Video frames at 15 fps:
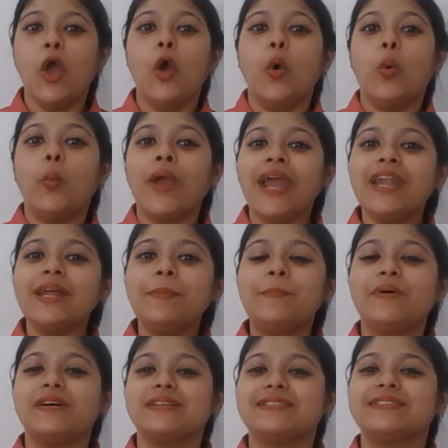Where a
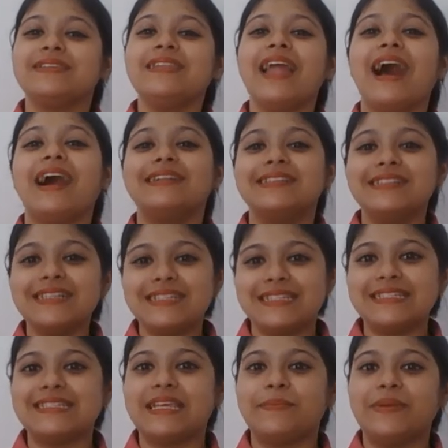person under
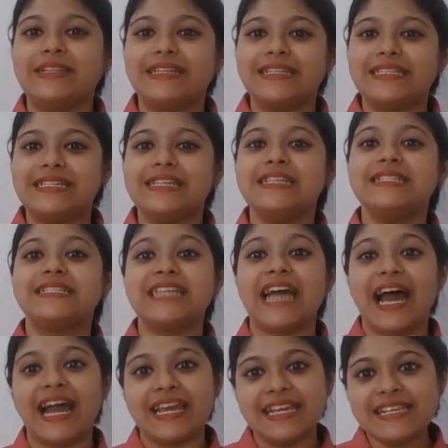disability
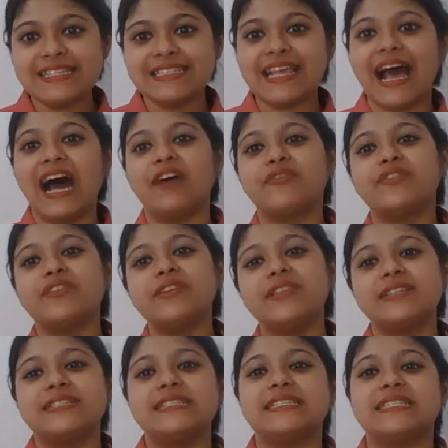dies after
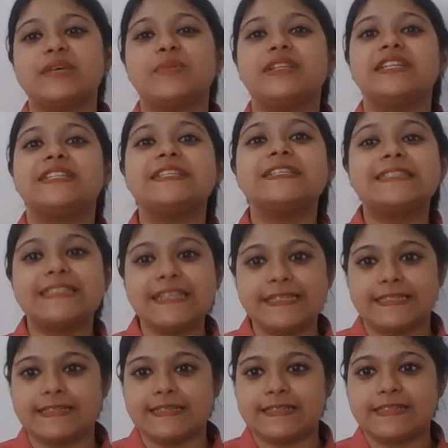the disability
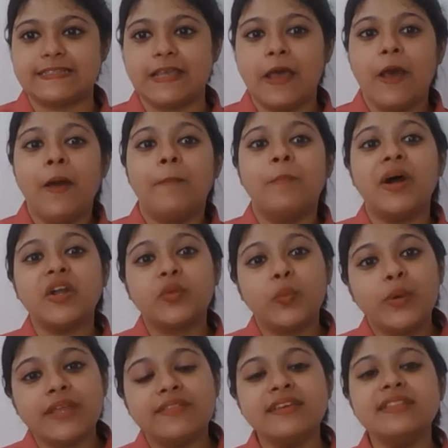ceases, but
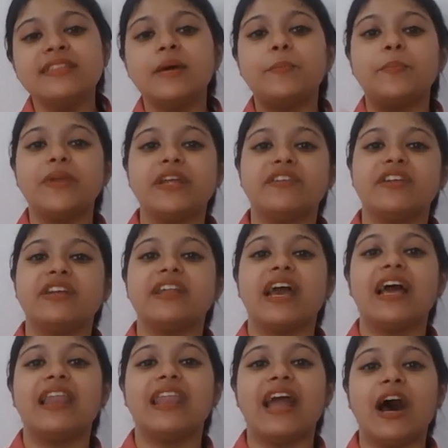within the period
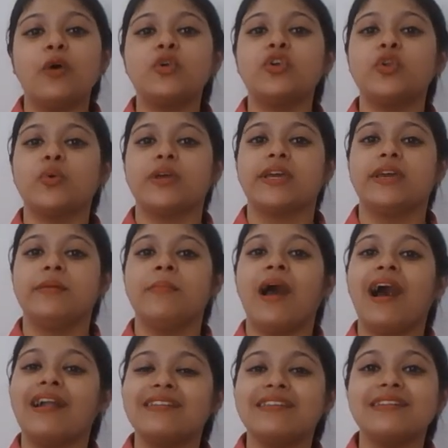allowed to him
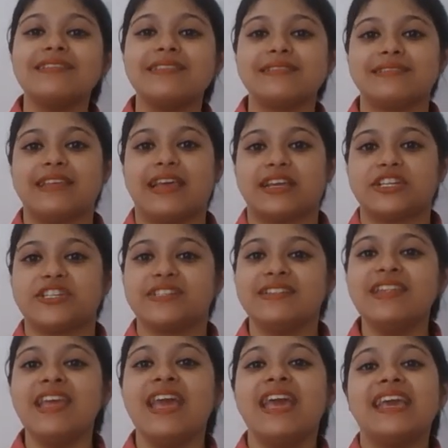under this section,
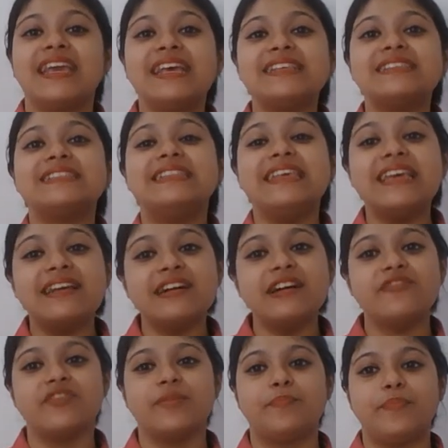his
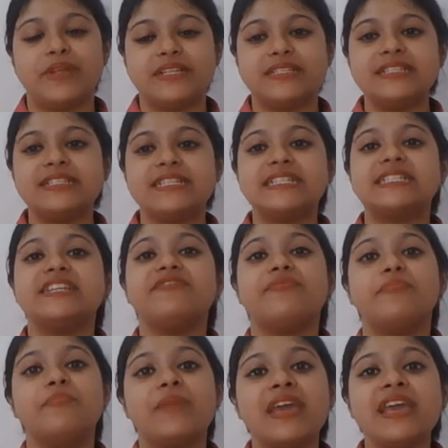legal representative
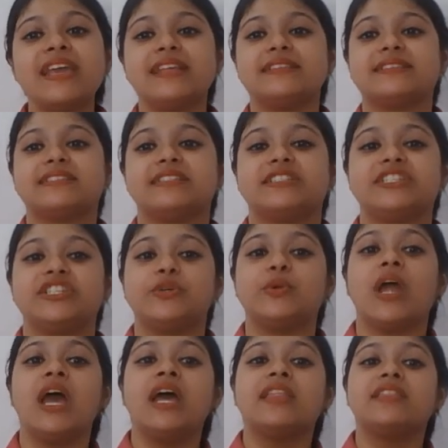may institute
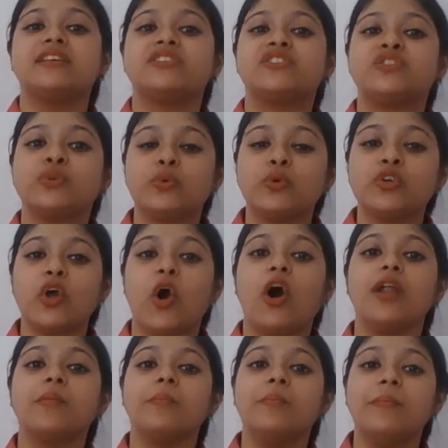the suit
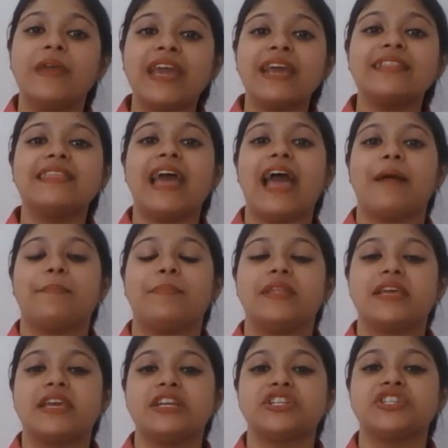or make the
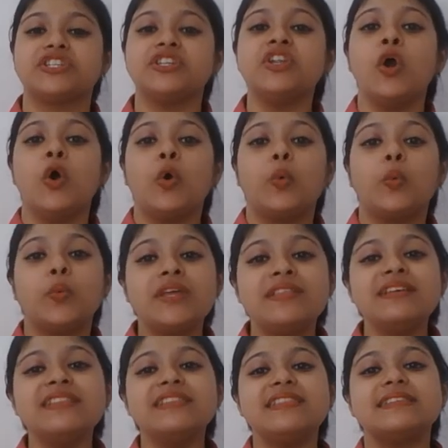application
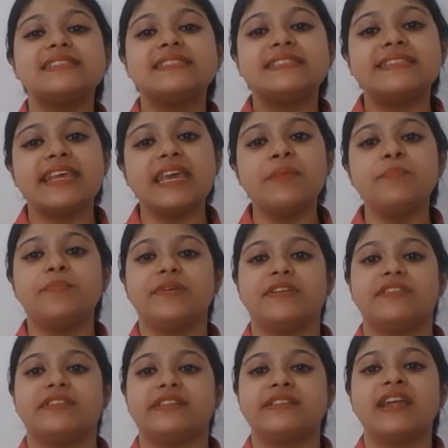within the same
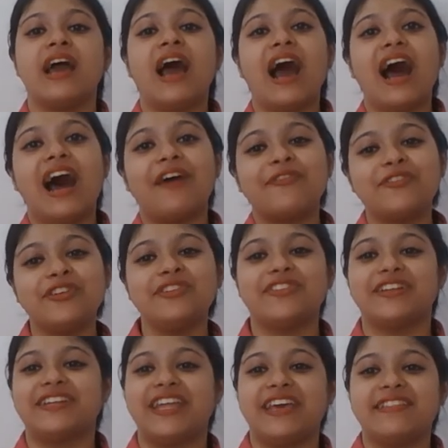period after
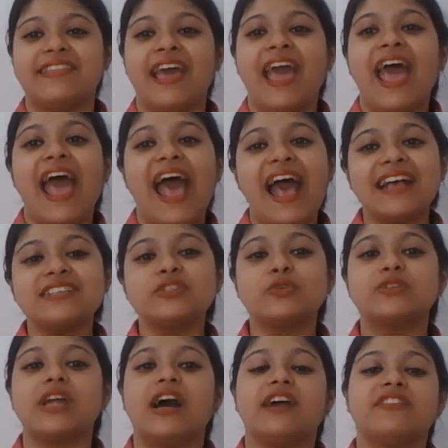the death, as
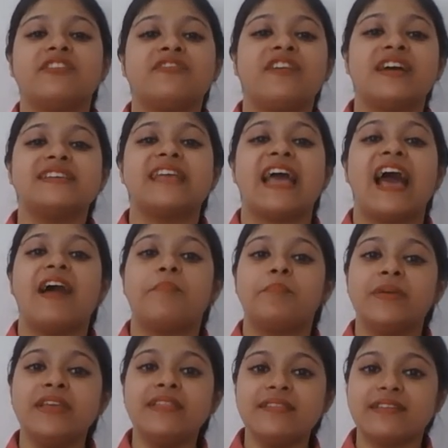would otherwise have
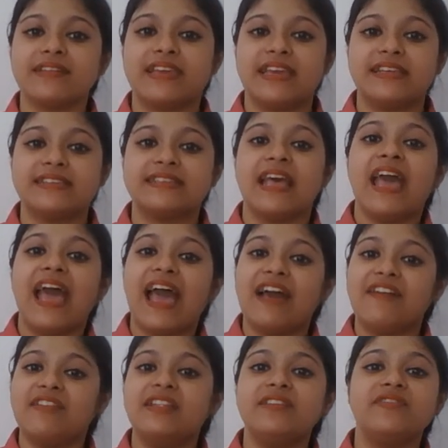been the case
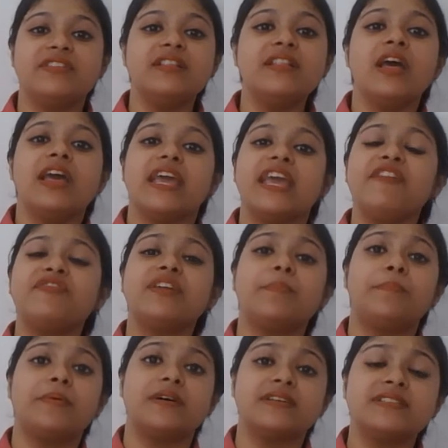available if the
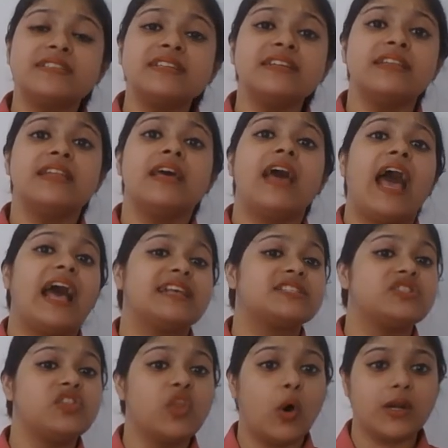person has
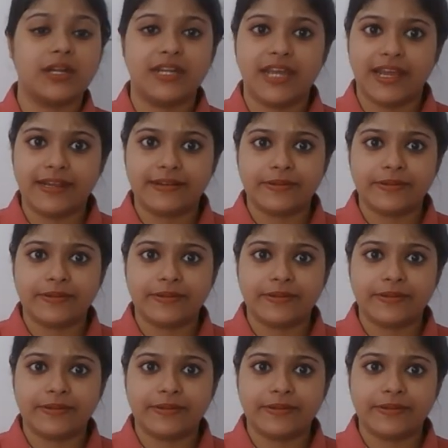not died.